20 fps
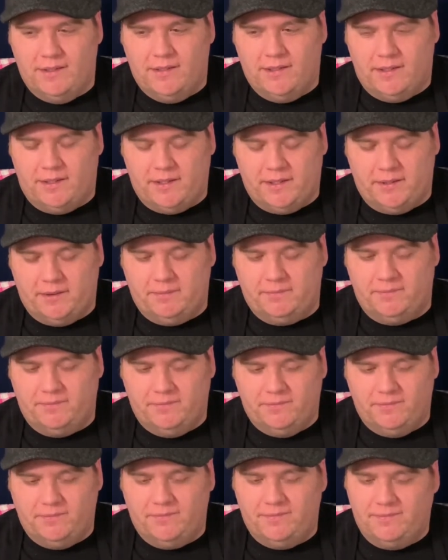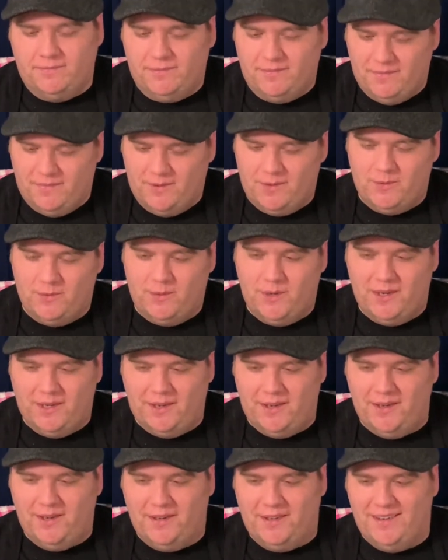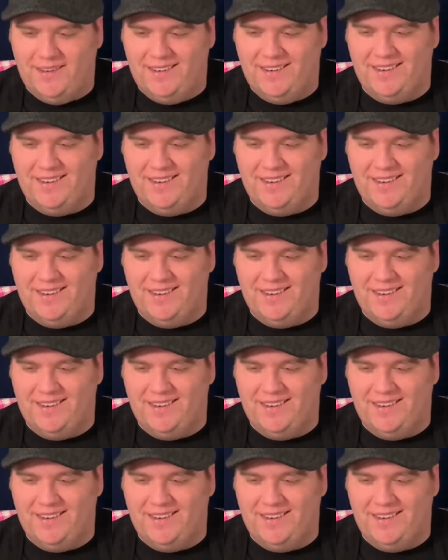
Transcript: um, really good.